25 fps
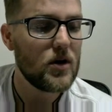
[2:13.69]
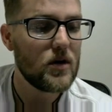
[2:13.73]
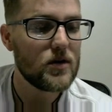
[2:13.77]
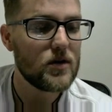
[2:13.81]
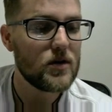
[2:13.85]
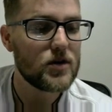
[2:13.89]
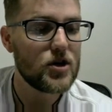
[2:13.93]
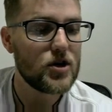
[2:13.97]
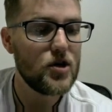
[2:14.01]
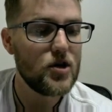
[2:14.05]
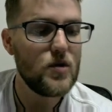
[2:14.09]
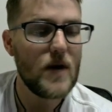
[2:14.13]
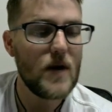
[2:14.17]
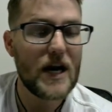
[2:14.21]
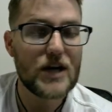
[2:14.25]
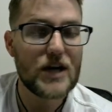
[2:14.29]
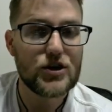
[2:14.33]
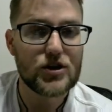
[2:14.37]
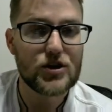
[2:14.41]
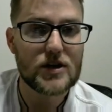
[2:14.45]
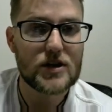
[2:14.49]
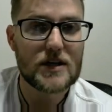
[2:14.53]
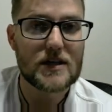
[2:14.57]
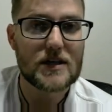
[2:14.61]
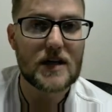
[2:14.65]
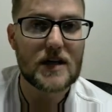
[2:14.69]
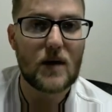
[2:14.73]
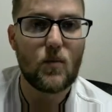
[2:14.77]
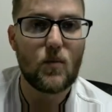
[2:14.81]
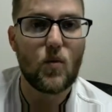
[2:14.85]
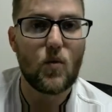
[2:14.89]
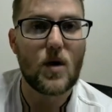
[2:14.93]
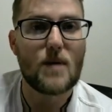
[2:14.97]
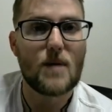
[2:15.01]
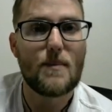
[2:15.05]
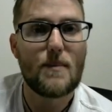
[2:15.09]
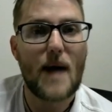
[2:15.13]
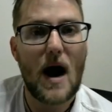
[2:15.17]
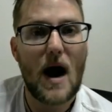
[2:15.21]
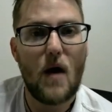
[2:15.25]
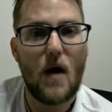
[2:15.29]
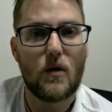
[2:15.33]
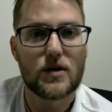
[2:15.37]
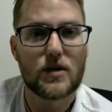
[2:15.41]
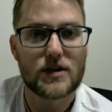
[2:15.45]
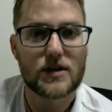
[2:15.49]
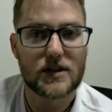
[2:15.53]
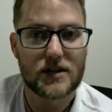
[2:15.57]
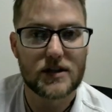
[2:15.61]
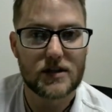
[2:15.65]
2 engines, and 1 power
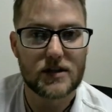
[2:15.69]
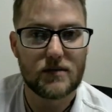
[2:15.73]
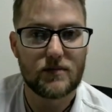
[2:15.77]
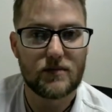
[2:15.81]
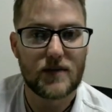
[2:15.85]
system.